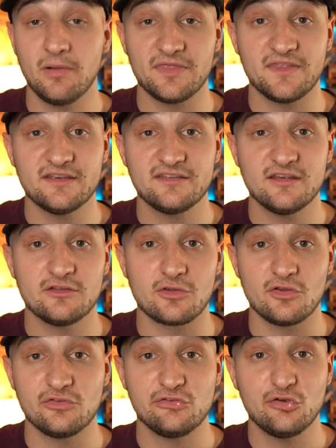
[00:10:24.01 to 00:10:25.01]
but this is
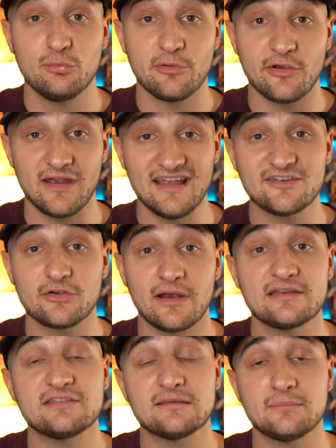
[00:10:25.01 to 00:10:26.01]
super
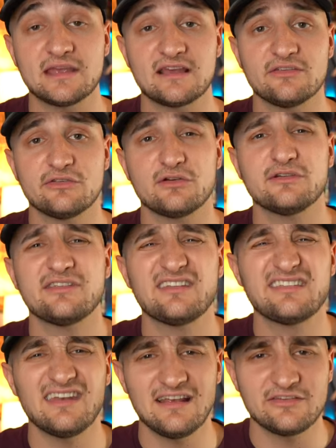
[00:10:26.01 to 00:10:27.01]
interesting because there is
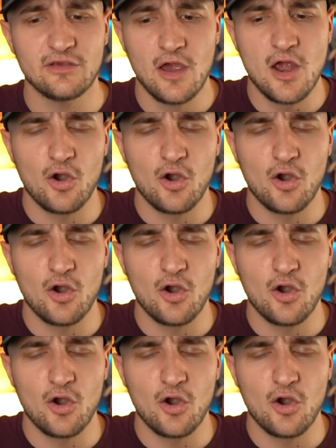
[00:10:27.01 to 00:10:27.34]
this nice